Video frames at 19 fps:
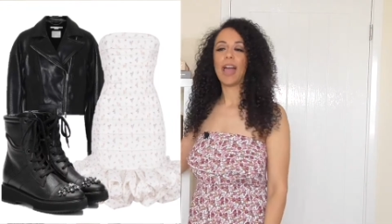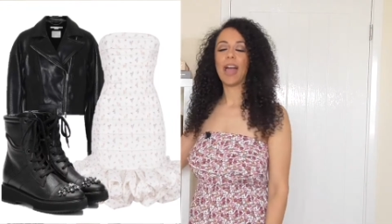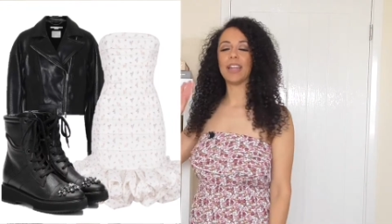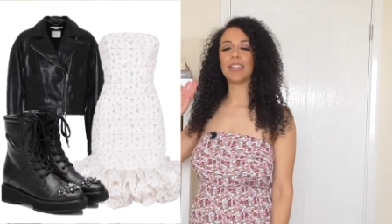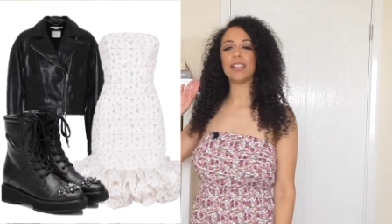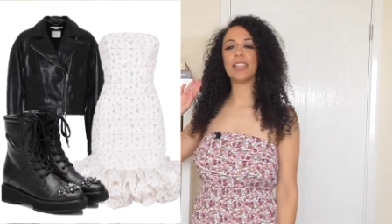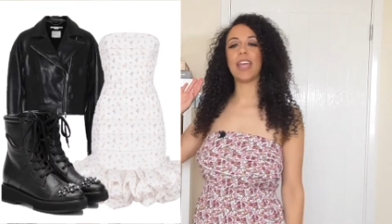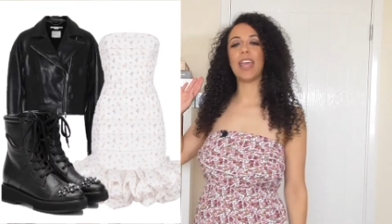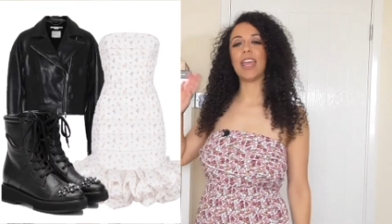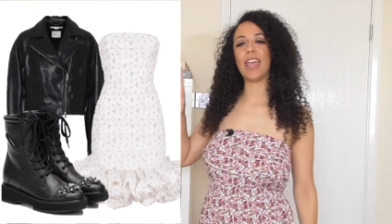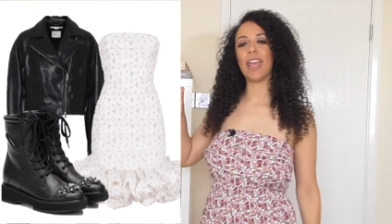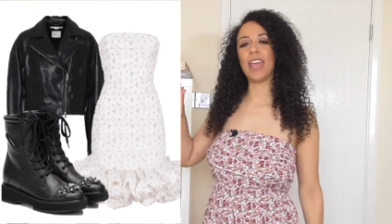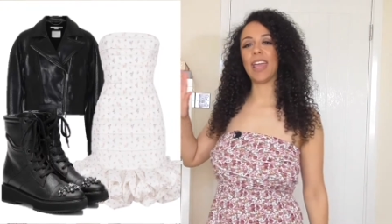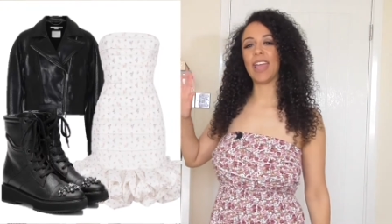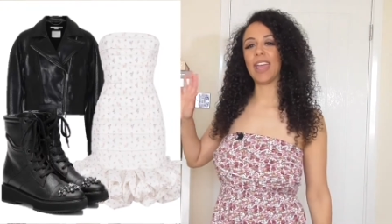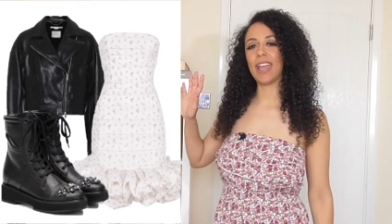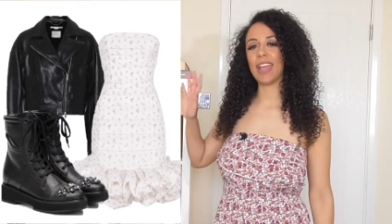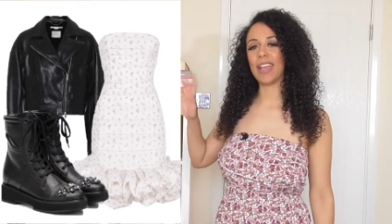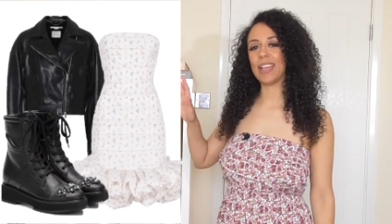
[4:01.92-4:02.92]
And
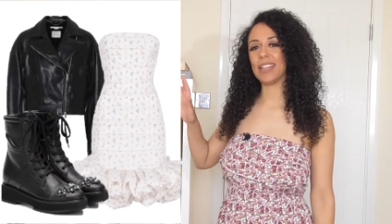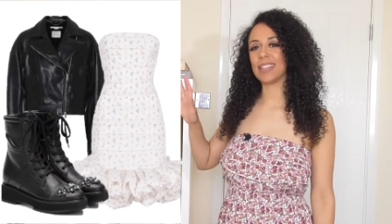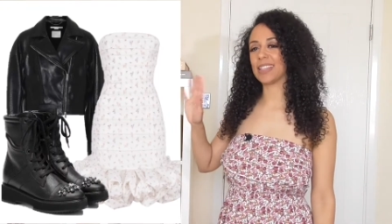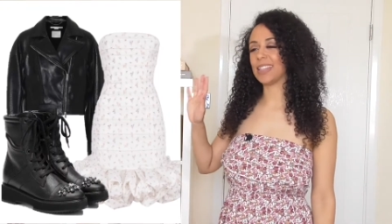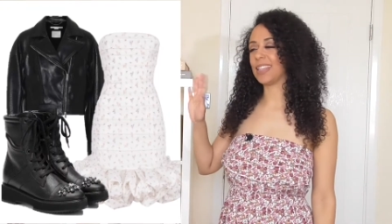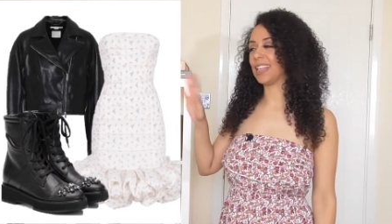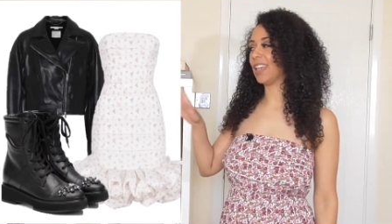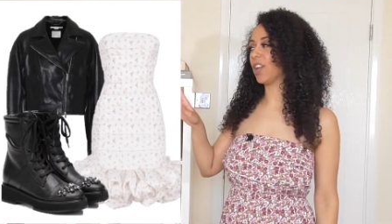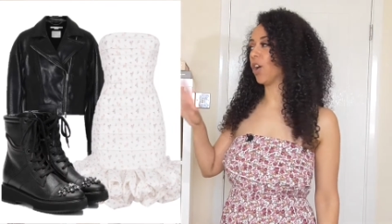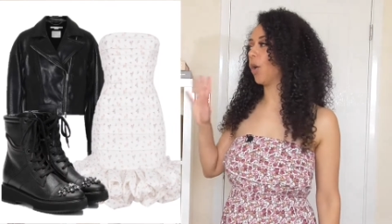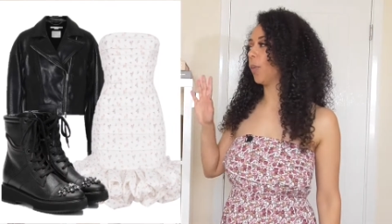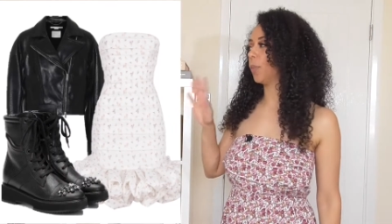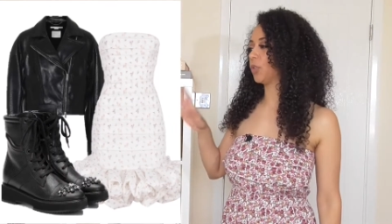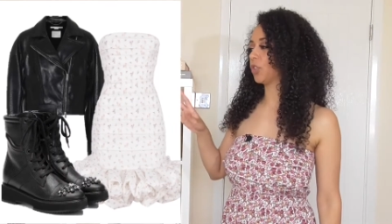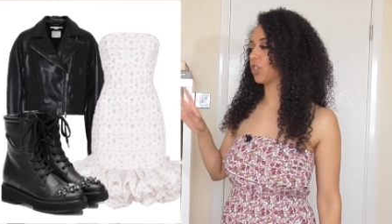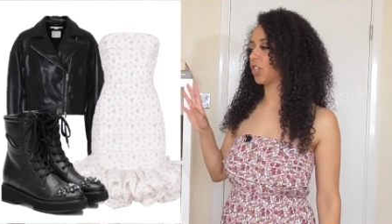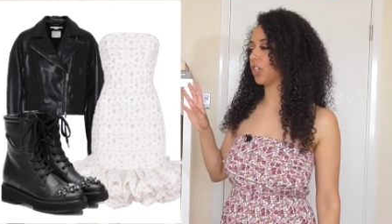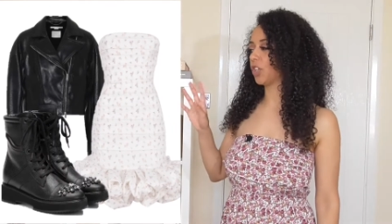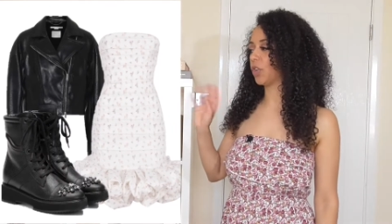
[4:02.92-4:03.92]
here is the
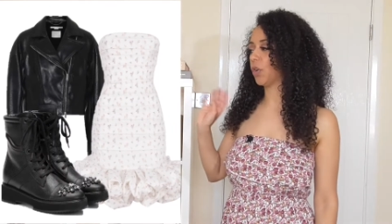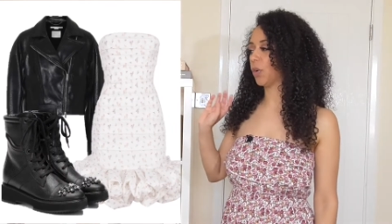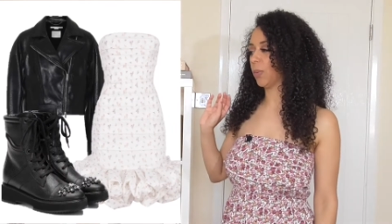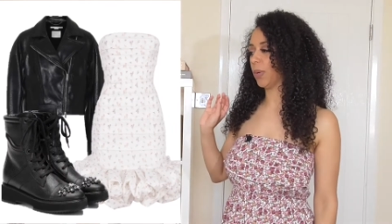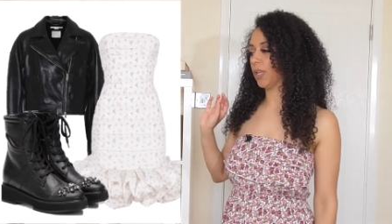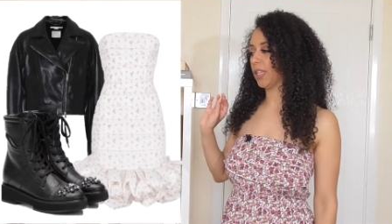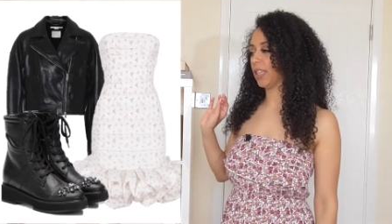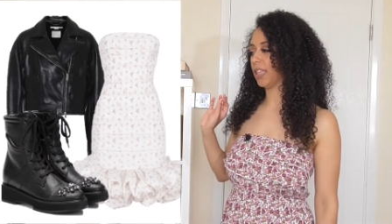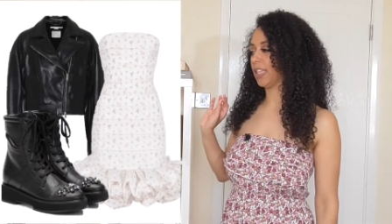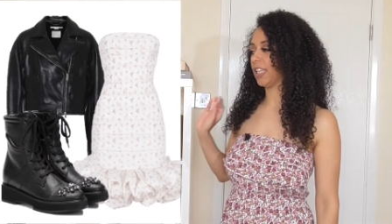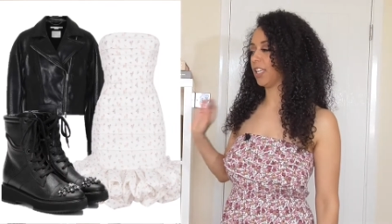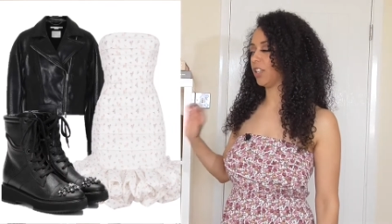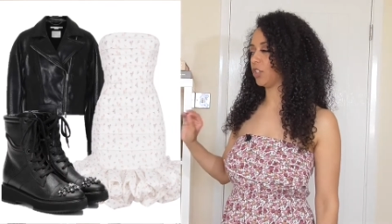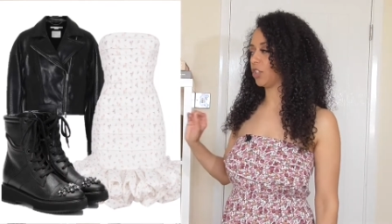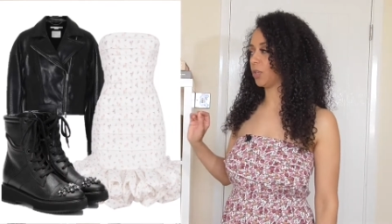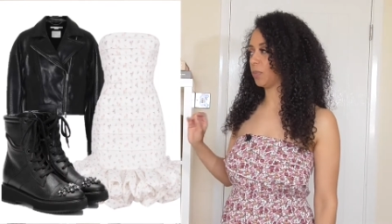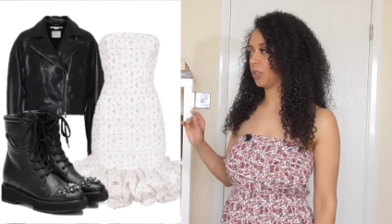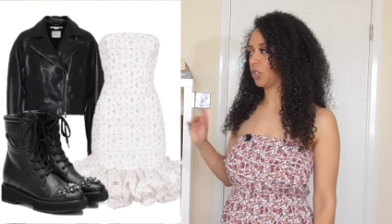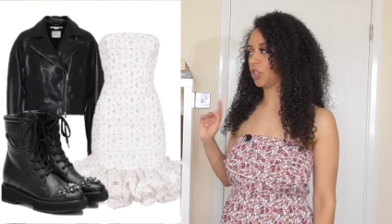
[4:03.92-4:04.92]
option with the
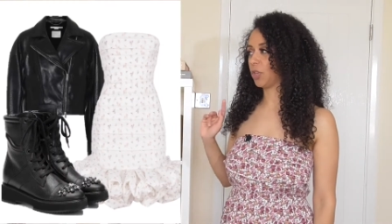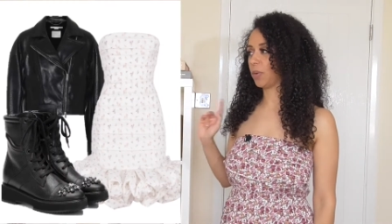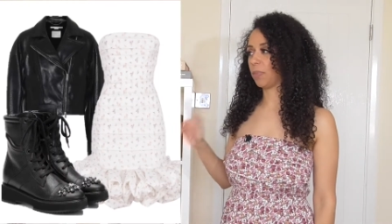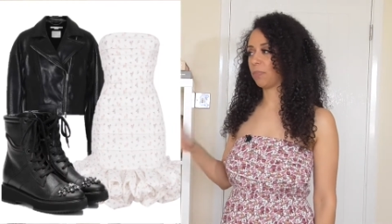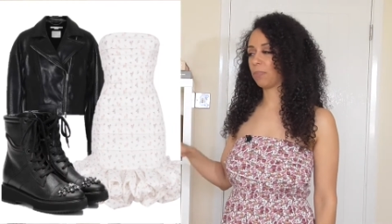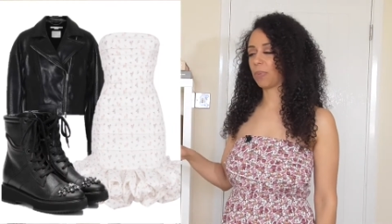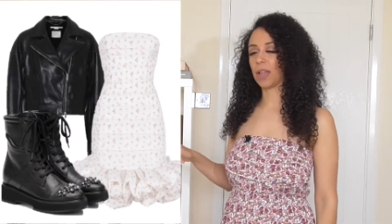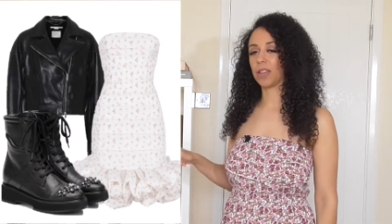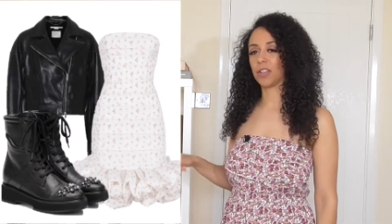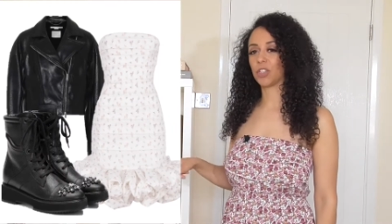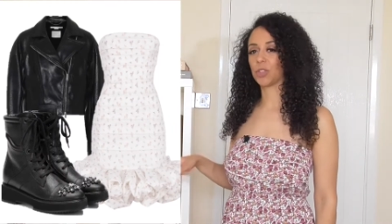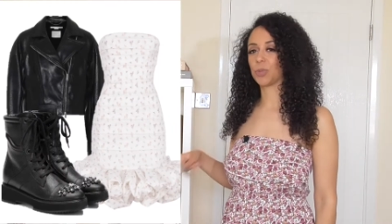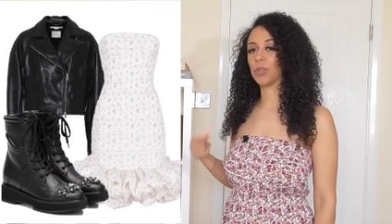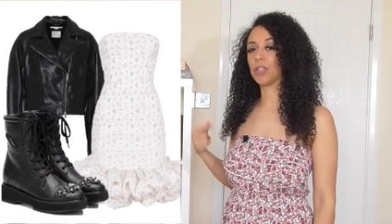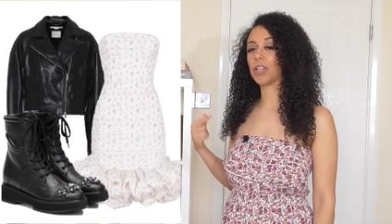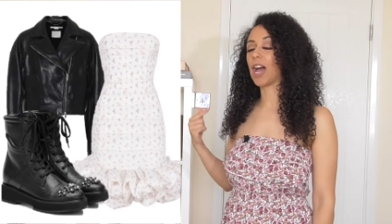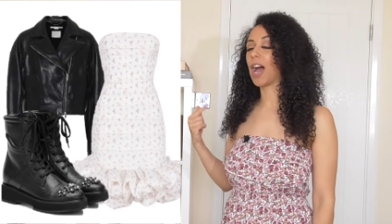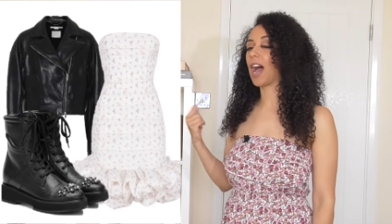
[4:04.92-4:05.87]
Jimmy Choo embellishment.